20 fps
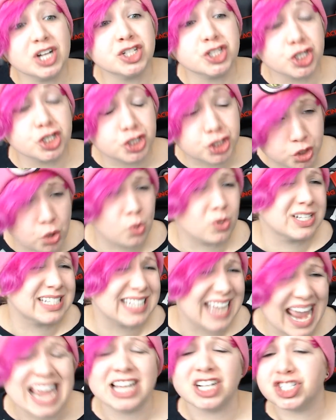shorts
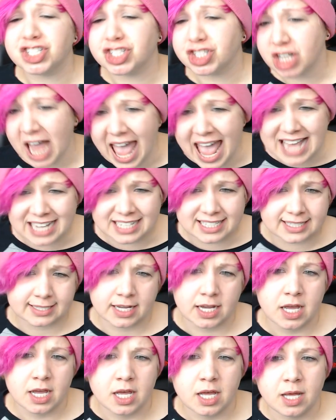and chest
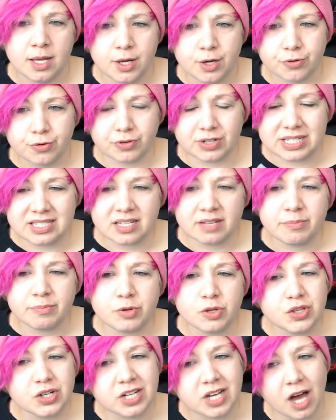
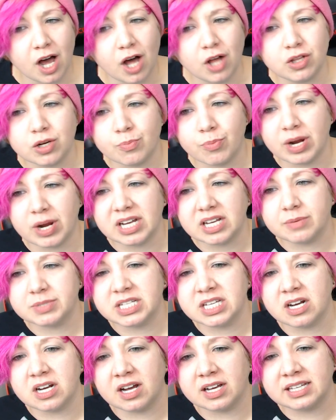resemble the color breakup
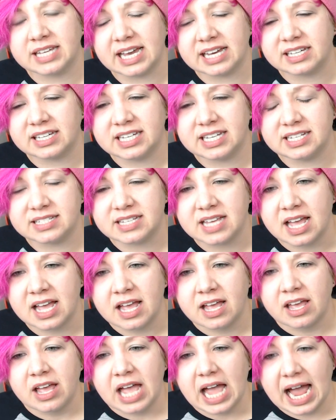scene on Geki's
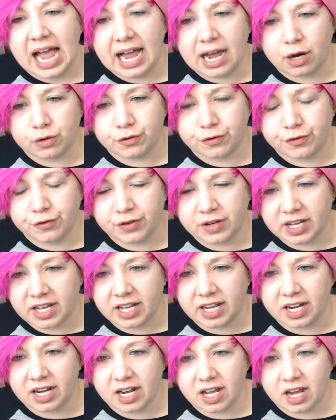
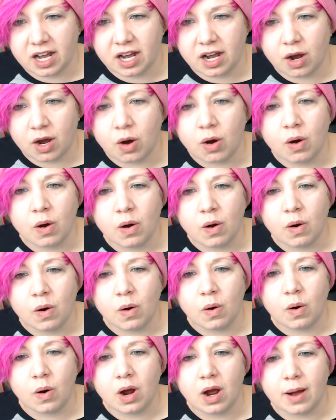outfit.
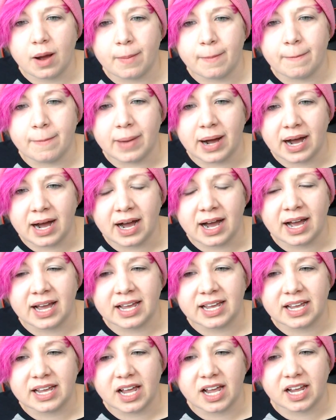Oh
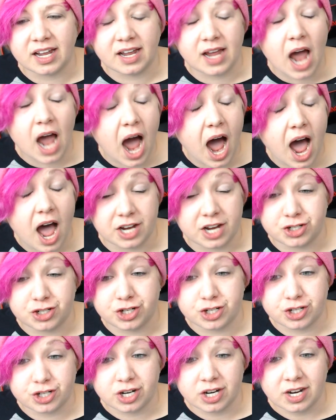my
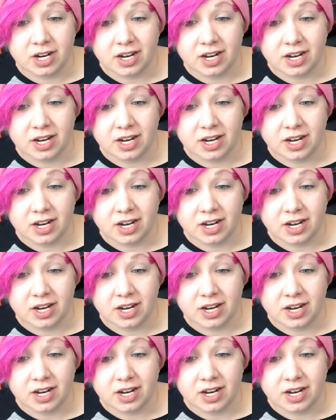gosh.